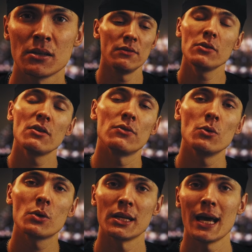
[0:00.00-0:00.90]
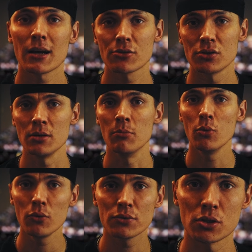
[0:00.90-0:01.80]
but very few can actually
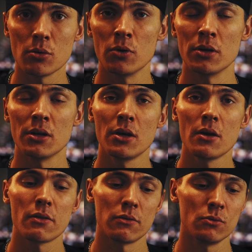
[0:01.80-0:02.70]
move someone